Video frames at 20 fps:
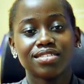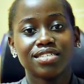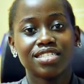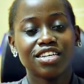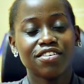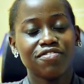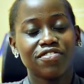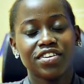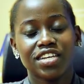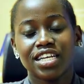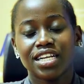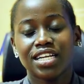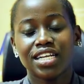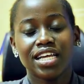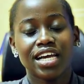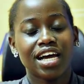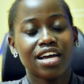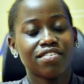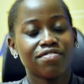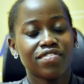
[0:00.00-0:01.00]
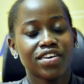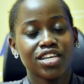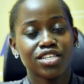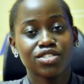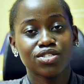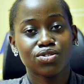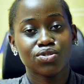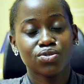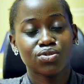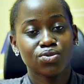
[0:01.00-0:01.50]
definitely
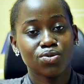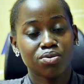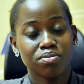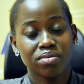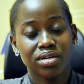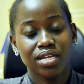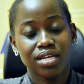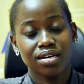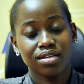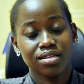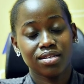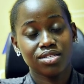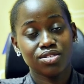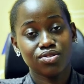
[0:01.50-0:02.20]
advise so many other